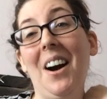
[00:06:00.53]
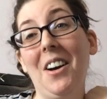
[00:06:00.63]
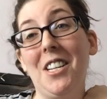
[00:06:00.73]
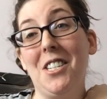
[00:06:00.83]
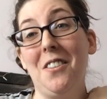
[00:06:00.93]
out
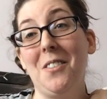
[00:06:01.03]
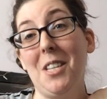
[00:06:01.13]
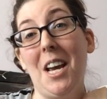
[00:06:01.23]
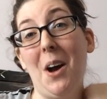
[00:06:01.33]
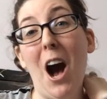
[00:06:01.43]
because she was
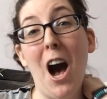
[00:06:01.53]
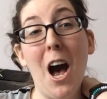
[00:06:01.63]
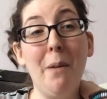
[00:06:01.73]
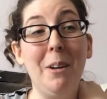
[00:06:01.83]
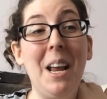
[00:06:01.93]
like,
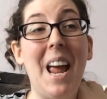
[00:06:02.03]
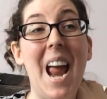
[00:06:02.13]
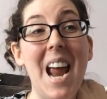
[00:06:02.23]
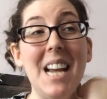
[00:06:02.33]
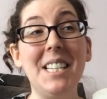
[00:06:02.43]
I would
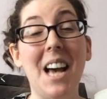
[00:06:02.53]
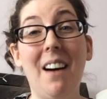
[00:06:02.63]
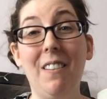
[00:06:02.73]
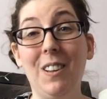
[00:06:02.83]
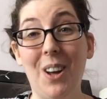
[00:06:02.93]
hate to
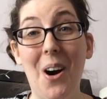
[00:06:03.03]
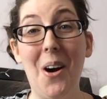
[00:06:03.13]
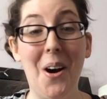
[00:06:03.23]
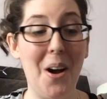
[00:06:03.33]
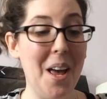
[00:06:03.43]
have a
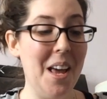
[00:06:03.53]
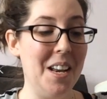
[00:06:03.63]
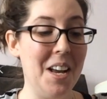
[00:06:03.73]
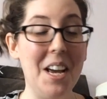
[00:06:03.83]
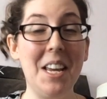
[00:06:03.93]
long
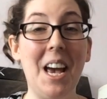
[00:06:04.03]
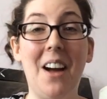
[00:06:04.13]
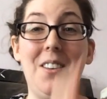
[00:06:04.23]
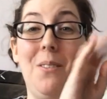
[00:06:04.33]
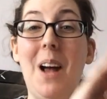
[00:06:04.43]

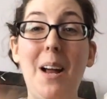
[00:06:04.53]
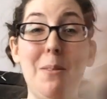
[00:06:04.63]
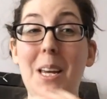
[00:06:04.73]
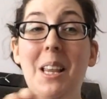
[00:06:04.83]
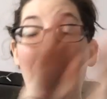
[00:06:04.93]
nightgown. I
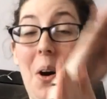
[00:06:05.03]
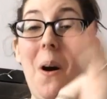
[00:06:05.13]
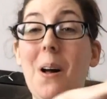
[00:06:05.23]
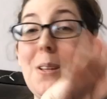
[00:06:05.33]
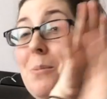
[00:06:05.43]
would get like
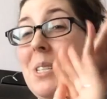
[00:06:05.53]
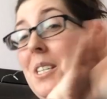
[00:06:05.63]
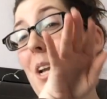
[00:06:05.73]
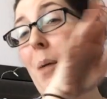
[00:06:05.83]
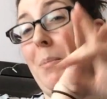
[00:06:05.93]
all
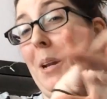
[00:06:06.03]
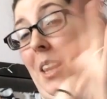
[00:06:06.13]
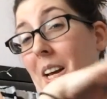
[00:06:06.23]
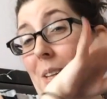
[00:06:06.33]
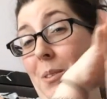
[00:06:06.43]
twisted up in
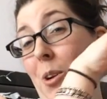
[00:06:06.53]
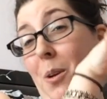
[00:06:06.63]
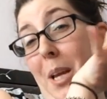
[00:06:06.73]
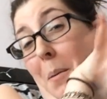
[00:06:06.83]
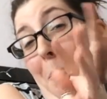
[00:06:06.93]
like a
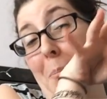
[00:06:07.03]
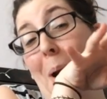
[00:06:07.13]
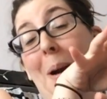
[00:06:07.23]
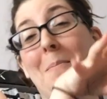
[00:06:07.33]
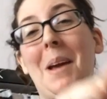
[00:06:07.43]
like a
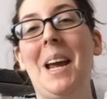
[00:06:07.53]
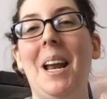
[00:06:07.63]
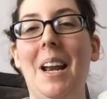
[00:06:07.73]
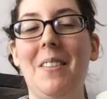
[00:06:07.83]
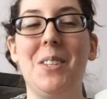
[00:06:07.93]

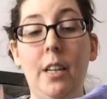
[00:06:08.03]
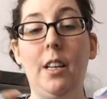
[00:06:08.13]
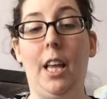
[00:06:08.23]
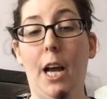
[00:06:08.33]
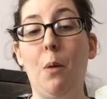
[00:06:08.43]
mermaid,
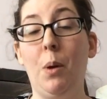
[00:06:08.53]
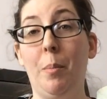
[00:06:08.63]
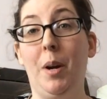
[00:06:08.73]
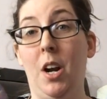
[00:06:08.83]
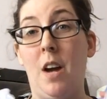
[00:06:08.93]
and like I want
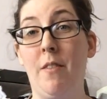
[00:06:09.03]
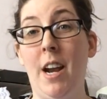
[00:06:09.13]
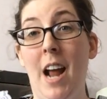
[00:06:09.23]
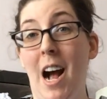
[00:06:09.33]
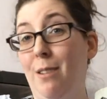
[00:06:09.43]
to put it on
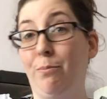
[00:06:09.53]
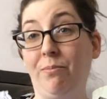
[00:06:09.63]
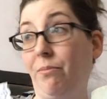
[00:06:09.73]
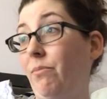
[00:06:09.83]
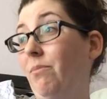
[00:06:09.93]
right now.
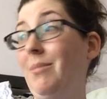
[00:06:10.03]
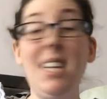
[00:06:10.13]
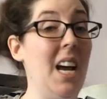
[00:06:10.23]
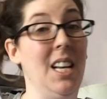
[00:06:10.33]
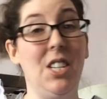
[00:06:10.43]

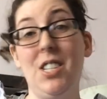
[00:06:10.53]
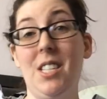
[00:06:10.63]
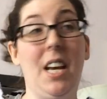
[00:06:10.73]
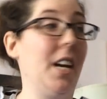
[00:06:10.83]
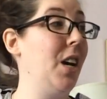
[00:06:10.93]
And just
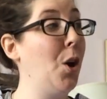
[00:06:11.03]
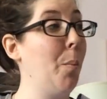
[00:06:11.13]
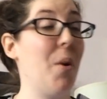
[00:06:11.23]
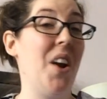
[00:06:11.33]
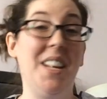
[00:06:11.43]
like
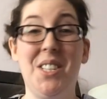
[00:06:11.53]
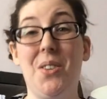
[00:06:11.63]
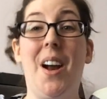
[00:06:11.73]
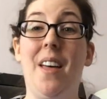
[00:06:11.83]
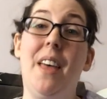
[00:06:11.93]
prance
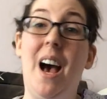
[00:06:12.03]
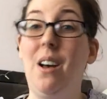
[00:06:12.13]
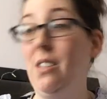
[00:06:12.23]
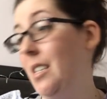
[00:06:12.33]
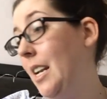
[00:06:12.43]
around the house in